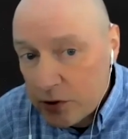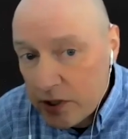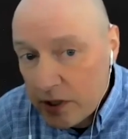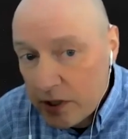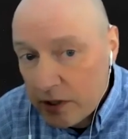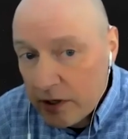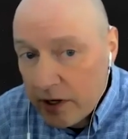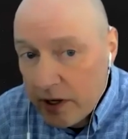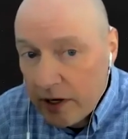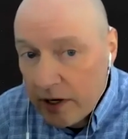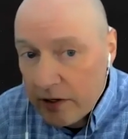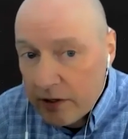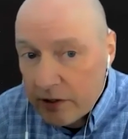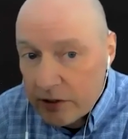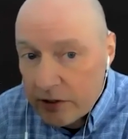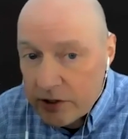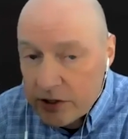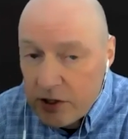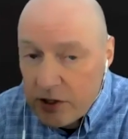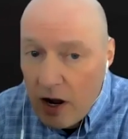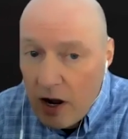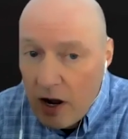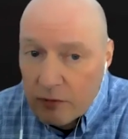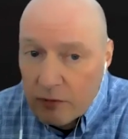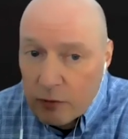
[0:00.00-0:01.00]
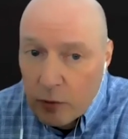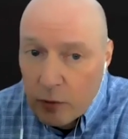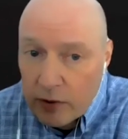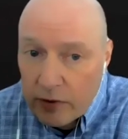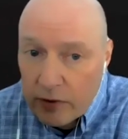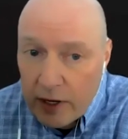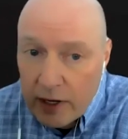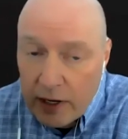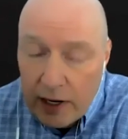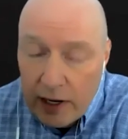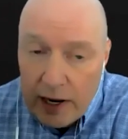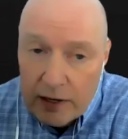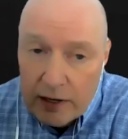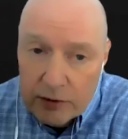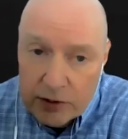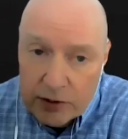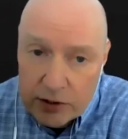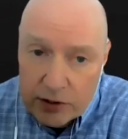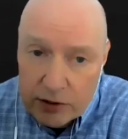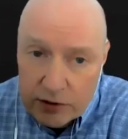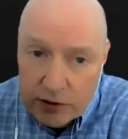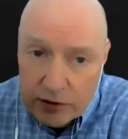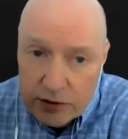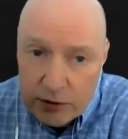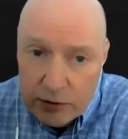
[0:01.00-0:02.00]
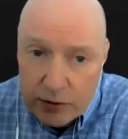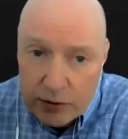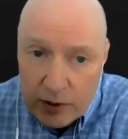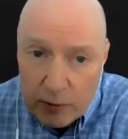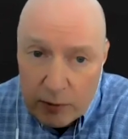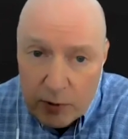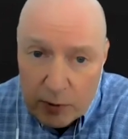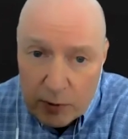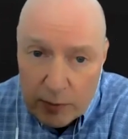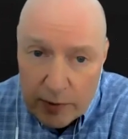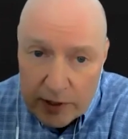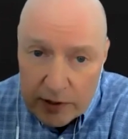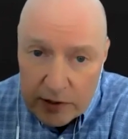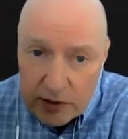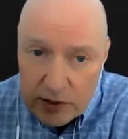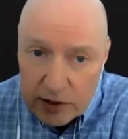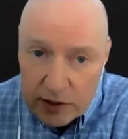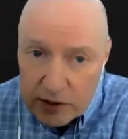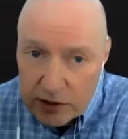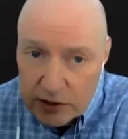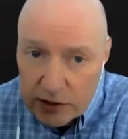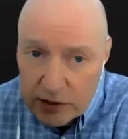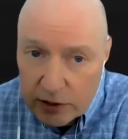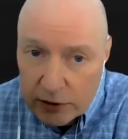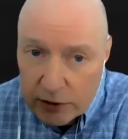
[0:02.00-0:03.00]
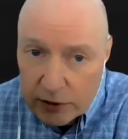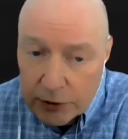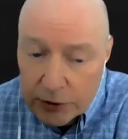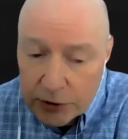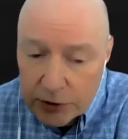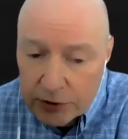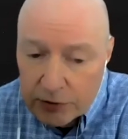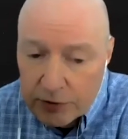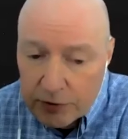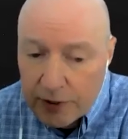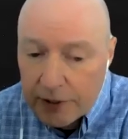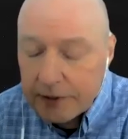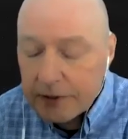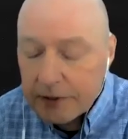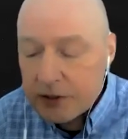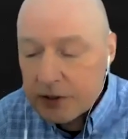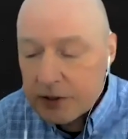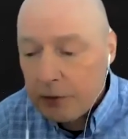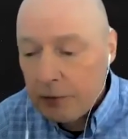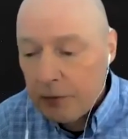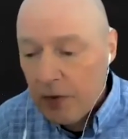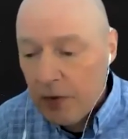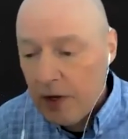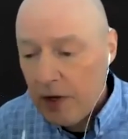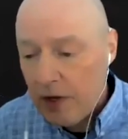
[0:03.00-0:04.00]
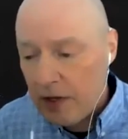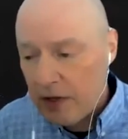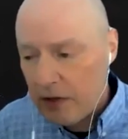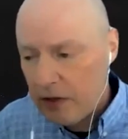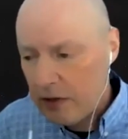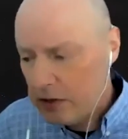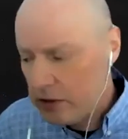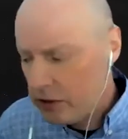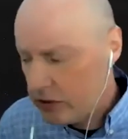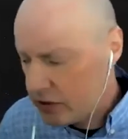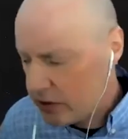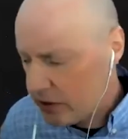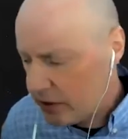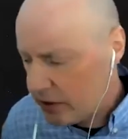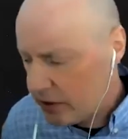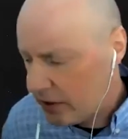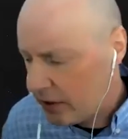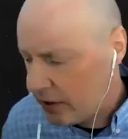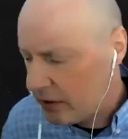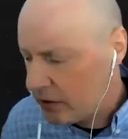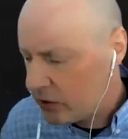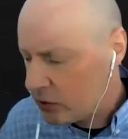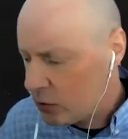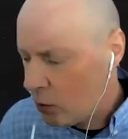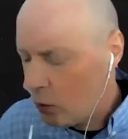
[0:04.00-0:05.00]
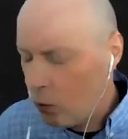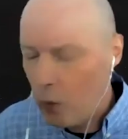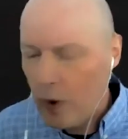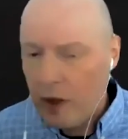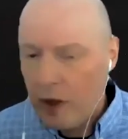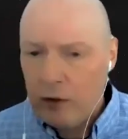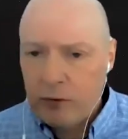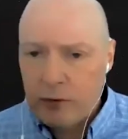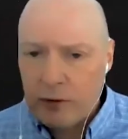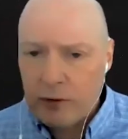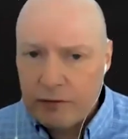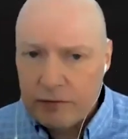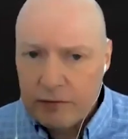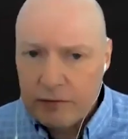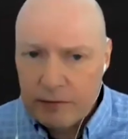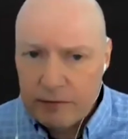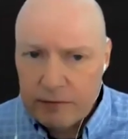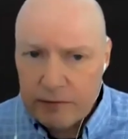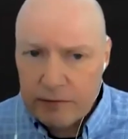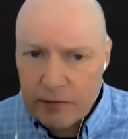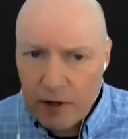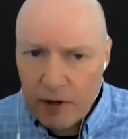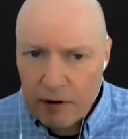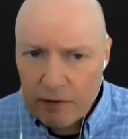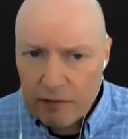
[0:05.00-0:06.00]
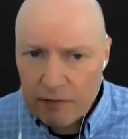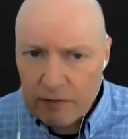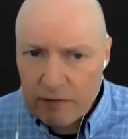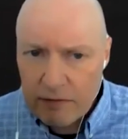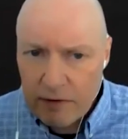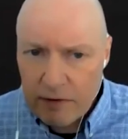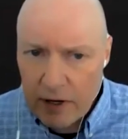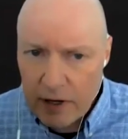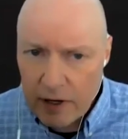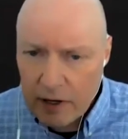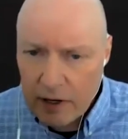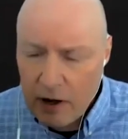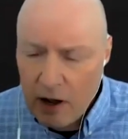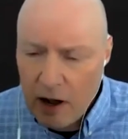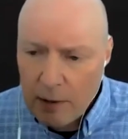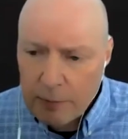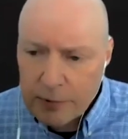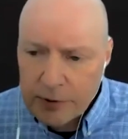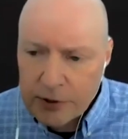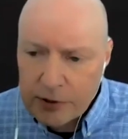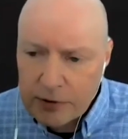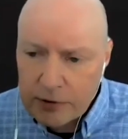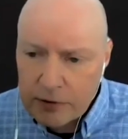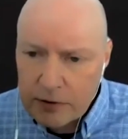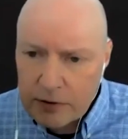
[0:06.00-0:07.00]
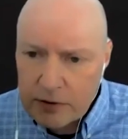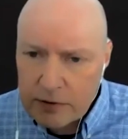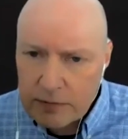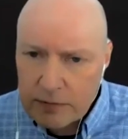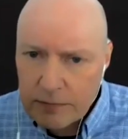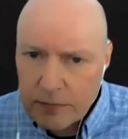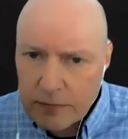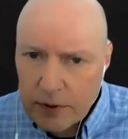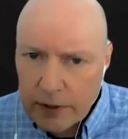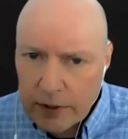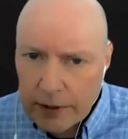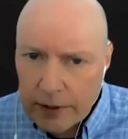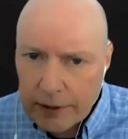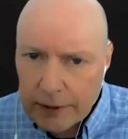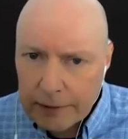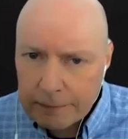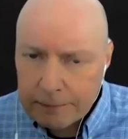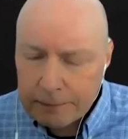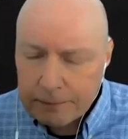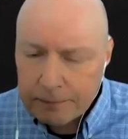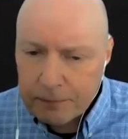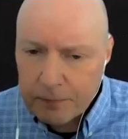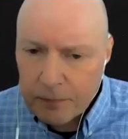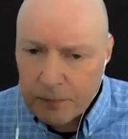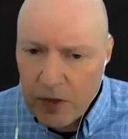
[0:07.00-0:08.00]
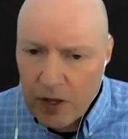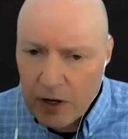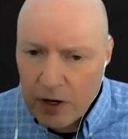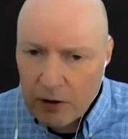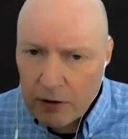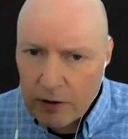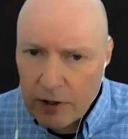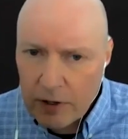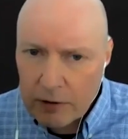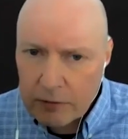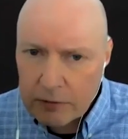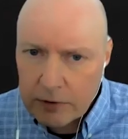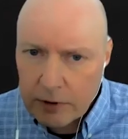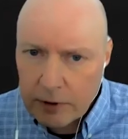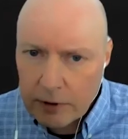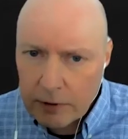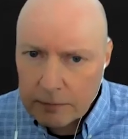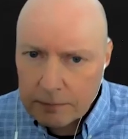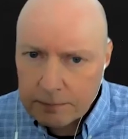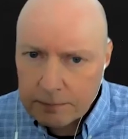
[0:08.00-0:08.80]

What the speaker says: And there's software that allows you to implement such a solution, right? So there's a whole wealth of options that are out there.